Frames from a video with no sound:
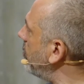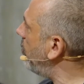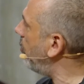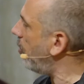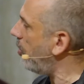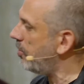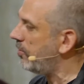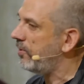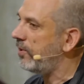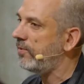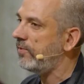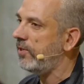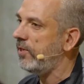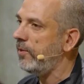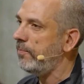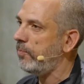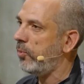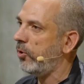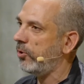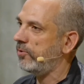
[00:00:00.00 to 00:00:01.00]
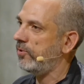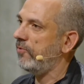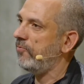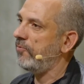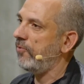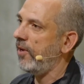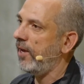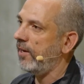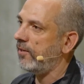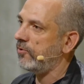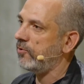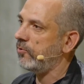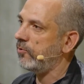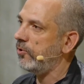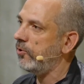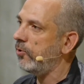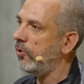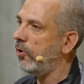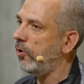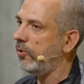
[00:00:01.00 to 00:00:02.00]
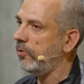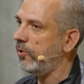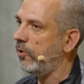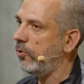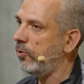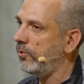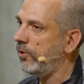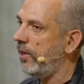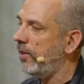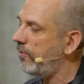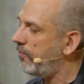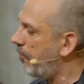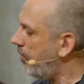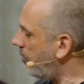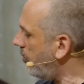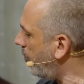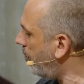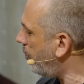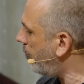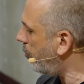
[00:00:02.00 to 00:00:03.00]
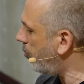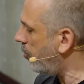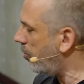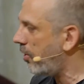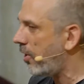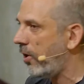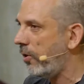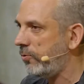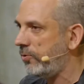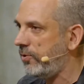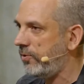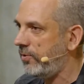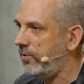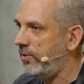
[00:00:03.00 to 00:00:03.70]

called the teapot effect. So you all know that when you pour out